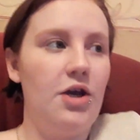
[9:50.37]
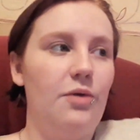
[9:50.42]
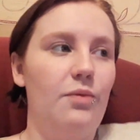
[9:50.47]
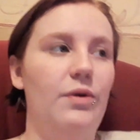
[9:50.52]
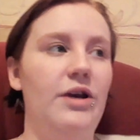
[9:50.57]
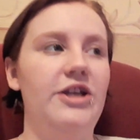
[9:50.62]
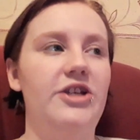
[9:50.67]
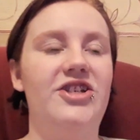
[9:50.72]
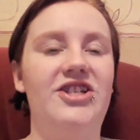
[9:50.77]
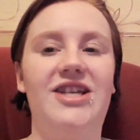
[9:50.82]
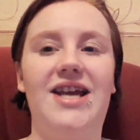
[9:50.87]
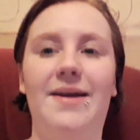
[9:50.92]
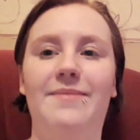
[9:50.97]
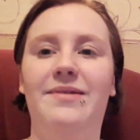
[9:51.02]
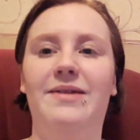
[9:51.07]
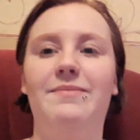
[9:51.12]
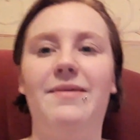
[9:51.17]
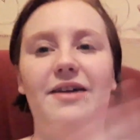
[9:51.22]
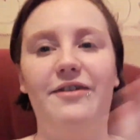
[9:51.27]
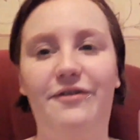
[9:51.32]
which, I
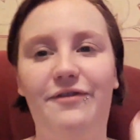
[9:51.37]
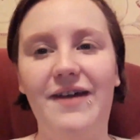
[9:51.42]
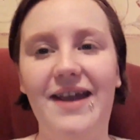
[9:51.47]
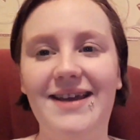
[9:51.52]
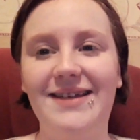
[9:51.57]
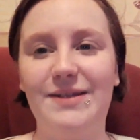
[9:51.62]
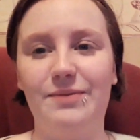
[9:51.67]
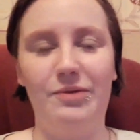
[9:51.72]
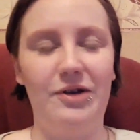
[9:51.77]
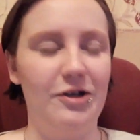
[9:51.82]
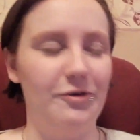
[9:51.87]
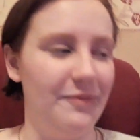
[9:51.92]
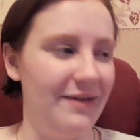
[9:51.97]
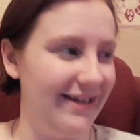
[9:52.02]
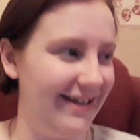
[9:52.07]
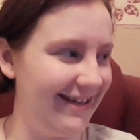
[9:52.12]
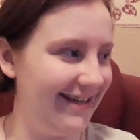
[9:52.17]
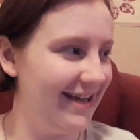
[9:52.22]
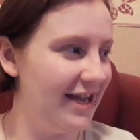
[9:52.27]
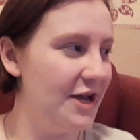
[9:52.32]
mean, my face will
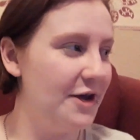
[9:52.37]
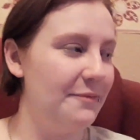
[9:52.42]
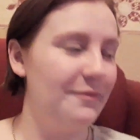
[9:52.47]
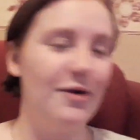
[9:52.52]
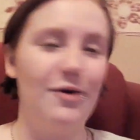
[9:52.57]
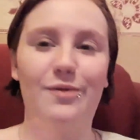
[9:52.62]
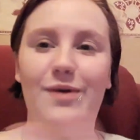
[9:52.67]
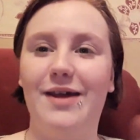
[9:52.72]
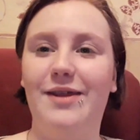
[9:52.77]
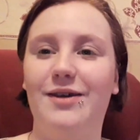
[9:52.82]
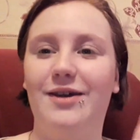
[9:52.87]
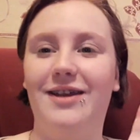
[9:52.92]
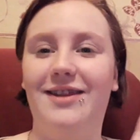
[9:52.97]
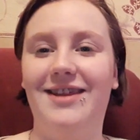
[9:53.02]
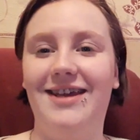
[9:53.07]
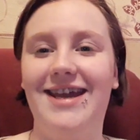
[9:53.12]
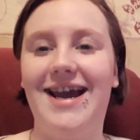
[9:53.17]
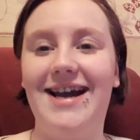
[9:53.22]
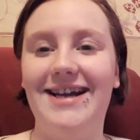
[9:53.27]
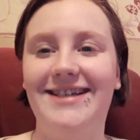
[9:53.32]
be, but whether
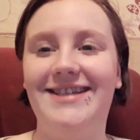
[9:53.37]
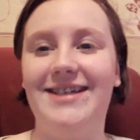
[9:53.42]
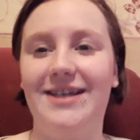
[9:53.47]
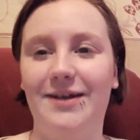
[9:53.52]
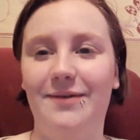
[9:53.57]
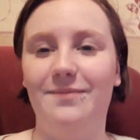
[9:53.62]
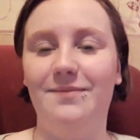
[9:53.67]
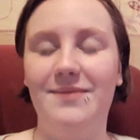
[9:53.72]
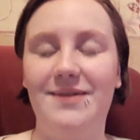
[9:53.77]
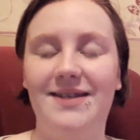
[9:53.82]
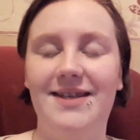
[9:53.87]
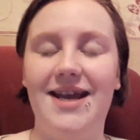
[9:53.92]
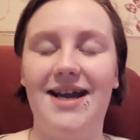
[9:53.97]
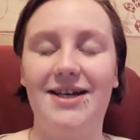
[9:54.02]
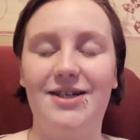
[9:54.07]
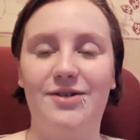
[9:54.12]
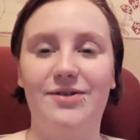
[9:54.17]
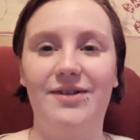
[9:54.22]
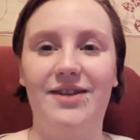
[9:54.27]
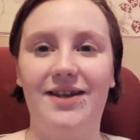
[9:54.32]
the items, the
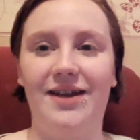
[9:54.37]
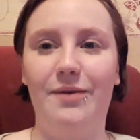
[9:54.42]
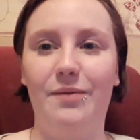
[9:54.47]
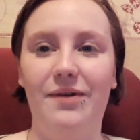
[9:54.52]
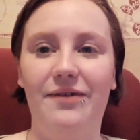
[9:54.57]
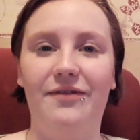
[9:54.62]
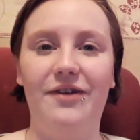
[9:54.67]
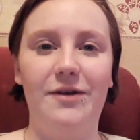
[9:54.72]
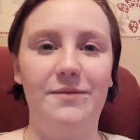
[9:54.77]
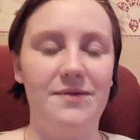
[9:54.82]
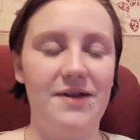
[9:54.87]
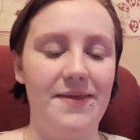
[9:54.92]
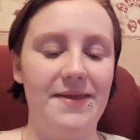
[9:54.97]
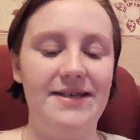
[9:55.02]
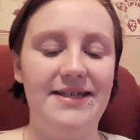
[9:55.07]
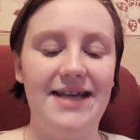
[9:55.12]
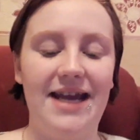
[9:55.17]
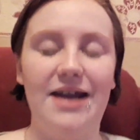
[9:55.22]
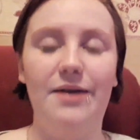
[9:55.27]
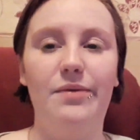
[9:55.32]
actual thing we filmed on the
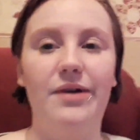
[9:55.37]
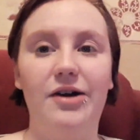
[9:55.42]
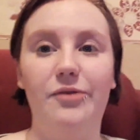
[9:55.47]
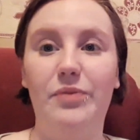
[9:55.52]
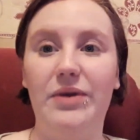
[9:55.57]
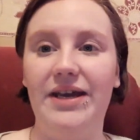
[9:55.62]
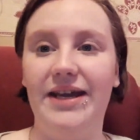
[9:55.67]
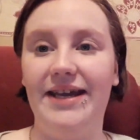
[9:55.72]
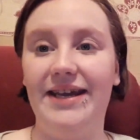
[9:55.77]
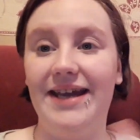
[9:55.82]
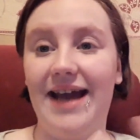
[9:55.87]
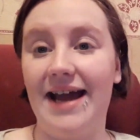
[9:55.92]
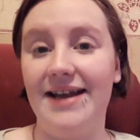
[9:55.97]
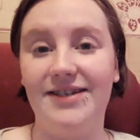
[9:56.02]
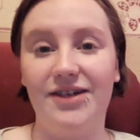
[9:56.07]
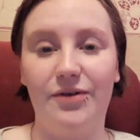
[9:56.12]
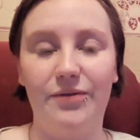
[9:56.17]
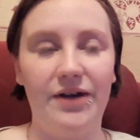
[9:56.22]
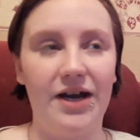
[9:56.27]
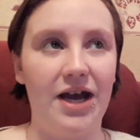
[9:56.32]
day will be, I
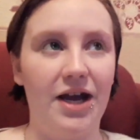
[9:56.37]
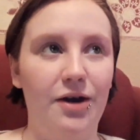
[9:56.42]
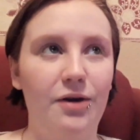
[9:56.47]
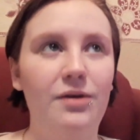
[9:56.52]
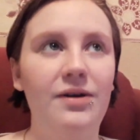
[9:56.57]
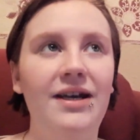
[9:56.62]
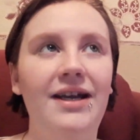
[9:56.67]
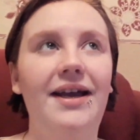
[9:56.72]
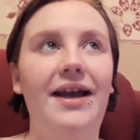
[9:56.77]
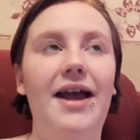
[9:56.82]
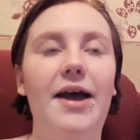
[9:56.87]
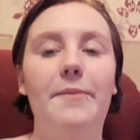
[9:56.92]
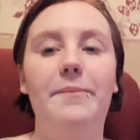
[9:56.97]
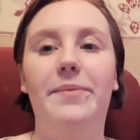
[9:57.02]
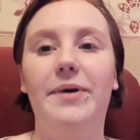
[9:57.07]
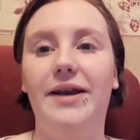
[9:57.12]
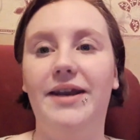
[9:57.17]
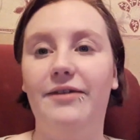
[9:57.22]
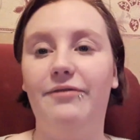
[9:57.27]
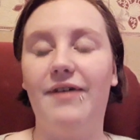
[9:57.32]
don't know.
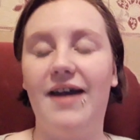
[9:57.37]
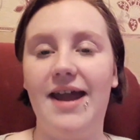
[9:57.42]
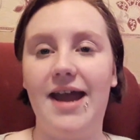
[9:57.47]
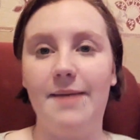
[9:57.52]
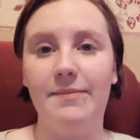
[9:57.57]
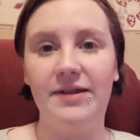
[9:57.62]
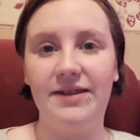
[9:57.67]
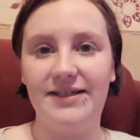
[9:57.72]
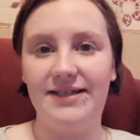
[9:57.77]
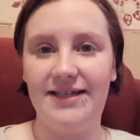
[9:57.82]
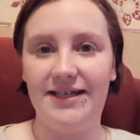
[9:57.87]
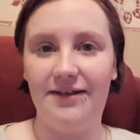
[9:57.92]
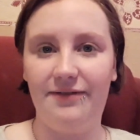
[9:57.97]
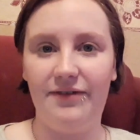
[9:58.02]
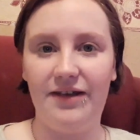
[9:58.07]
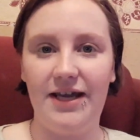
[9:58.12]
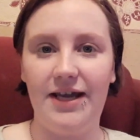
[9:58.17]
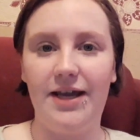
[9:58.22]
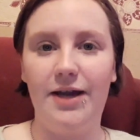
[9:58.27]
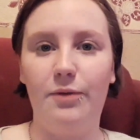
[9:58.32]
But if I am on the
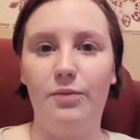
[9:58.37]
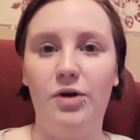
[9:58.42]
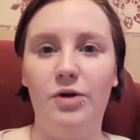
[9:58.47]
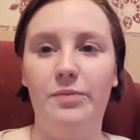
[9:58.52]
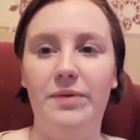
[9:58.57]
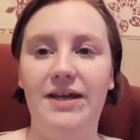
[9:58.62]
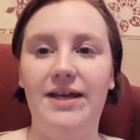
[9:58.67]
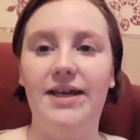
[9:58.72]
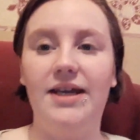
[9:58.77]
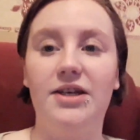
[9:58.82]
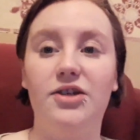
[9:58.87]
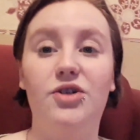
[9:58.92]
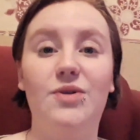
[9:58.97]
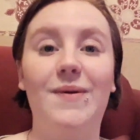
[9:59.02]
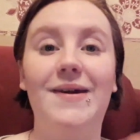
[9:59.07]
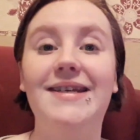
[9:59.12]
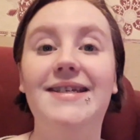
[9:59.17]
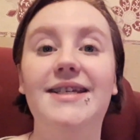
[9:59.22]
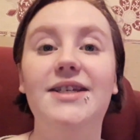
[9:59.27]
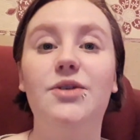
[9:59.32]
TV, it will be in
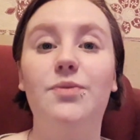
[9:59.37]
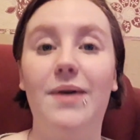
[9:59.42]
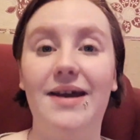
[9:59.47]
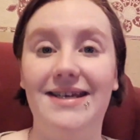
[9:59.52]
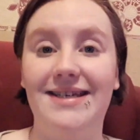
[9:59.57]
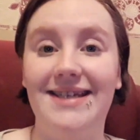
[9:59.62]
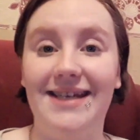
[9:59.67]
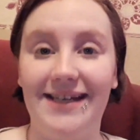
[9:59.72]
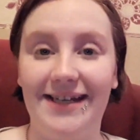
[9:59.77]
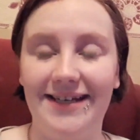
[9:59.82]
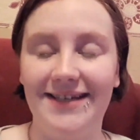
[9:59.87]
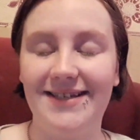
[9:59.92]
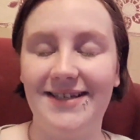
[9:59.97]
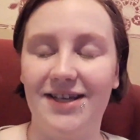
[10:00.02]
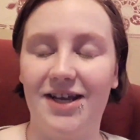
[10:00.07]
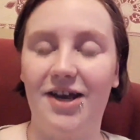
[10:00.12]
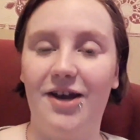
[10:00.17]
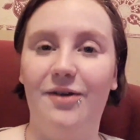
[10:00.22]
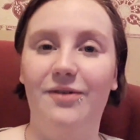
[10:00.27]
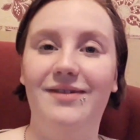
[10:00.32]
2020.
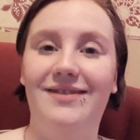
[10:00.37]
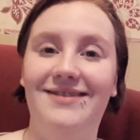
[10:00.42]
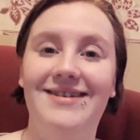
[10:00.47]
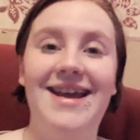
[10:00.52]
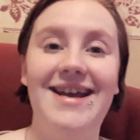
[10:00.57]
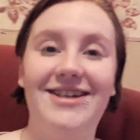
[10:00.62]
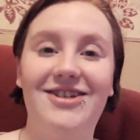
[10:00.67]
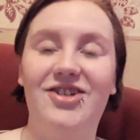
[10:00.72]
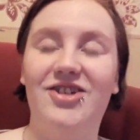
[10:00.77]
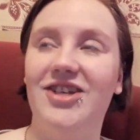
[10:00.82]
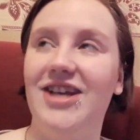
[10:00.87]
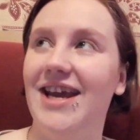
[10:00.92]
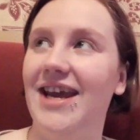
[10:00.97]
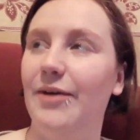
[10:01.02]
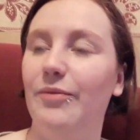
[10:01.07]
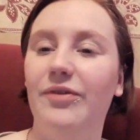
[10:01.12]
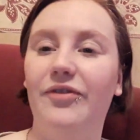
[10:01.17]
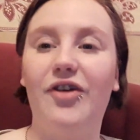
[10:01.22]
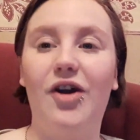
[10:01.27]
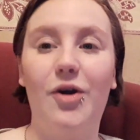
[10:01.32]
So next year,
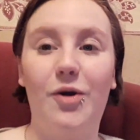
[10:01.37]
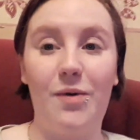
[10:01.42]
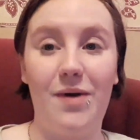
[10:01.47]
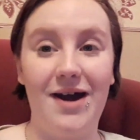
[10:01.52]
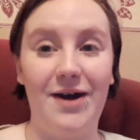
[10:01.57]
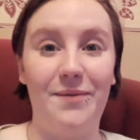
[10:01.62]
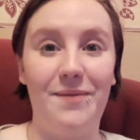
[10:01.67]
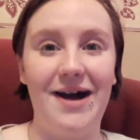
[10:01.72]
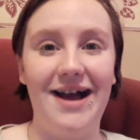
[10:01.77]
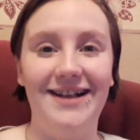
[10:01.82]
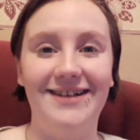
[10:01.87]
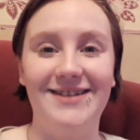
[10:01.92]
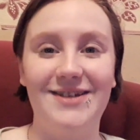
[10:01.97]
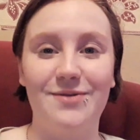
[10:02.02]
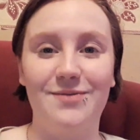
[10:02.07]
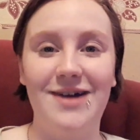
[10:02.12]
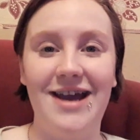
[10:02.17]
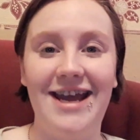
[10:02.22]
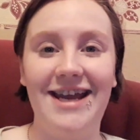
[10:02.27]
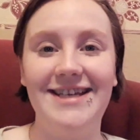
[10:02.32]
we've got quite a while to
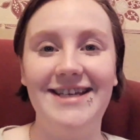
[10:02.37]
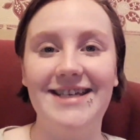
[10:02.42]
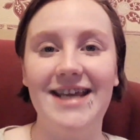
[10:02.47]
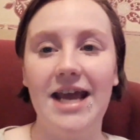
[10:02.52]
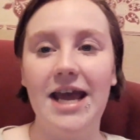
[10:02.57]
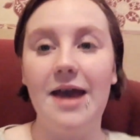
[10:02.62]
wait,